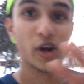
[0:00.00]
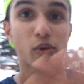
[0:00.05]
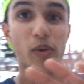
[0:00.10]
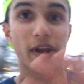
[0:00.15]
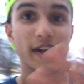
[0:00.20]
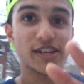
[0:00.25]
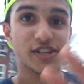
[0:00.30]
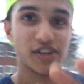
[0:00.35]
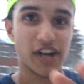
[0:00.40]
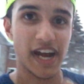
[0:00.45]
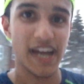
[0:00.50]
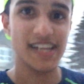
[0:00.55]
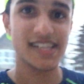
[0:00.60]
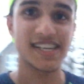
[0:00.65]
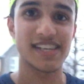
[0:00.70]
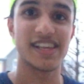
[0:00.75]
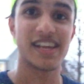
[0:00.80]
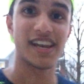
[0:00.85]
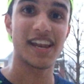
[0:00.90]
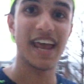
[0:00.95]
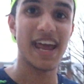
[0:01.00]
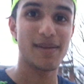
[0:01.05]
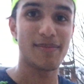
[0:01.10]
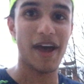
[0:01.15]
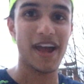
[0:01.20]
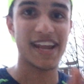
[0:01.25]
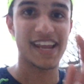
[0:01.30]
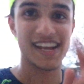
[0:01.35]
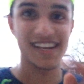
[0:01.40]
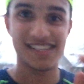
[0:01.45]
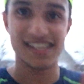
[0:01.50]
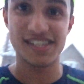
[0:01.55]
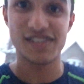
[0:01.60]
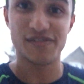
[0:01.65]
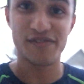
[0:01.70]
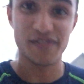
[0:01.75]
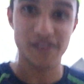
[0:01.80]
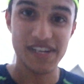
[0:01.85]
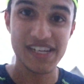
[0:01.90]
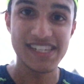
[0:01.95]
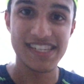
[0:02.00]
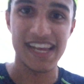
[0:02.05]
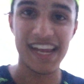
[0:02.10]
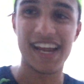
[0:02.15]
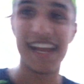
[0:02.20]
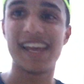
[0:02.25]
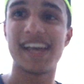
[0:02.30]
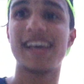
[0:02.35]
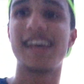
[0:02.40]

quick strides and then head back in because it's freezing.